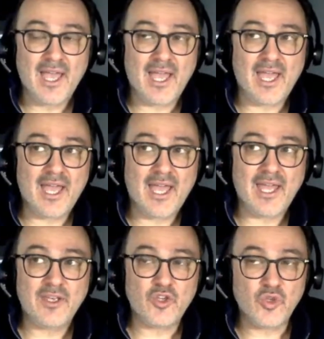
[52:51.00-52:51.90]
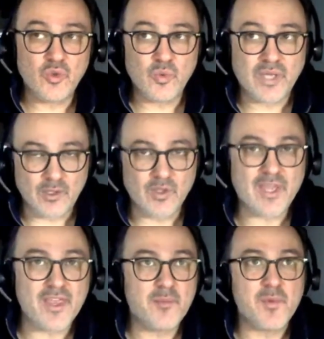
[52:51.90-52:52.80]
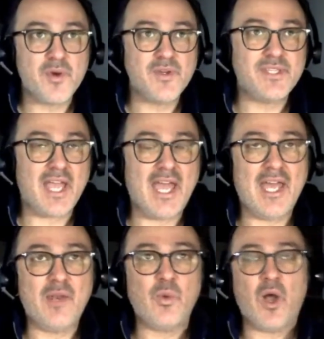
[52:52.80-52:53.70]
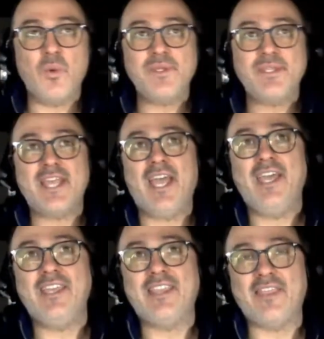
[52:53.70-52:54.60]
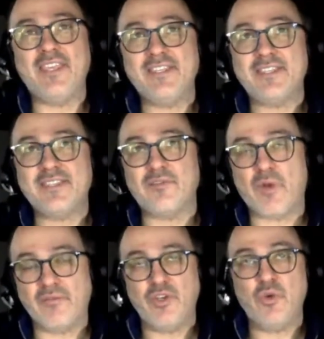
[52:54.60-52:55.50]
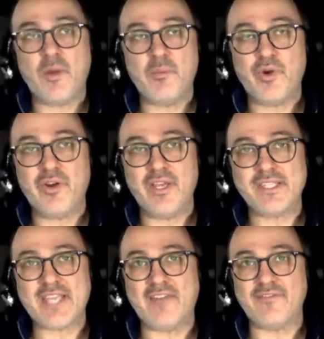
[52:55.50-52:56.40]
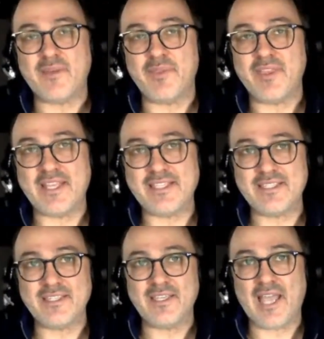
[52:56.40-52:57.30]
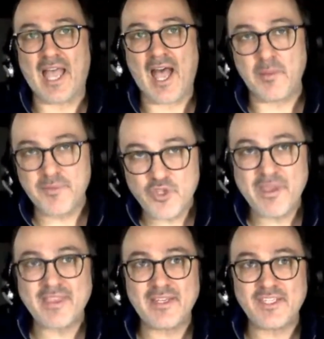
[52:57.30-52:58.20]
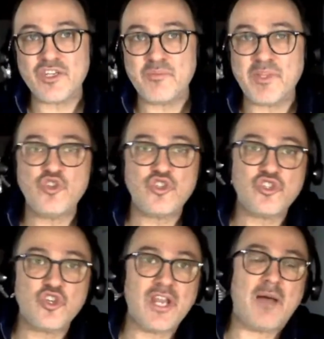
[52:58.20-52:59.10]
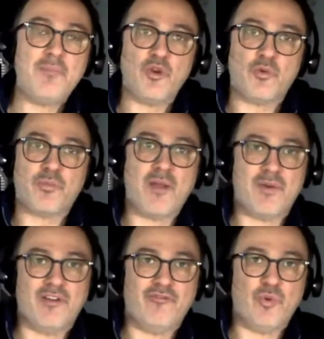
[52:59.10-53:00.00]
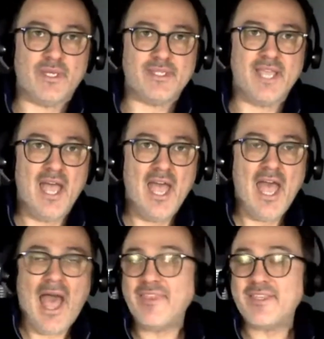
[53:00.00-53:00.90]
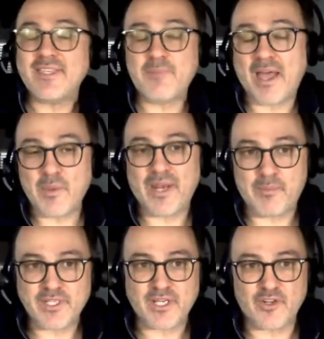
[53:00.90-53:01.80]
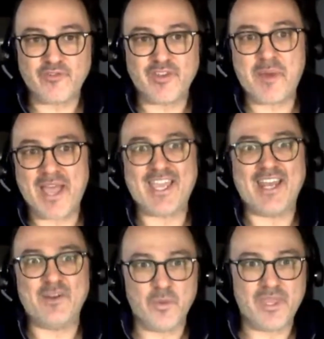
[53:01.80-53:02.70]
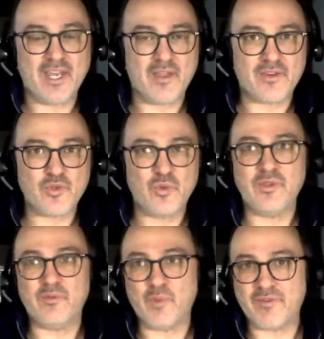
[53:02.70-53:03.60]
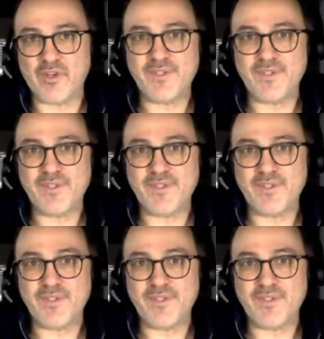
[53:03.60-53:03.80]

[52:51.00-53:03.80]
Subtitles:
and you can look at the numbers. And we always say that these revenue number is kind of something that helps you make the decision, but you should not be your primary focus. And this is, by the way, not particular to FigPii. Again, with any other tool, whenever you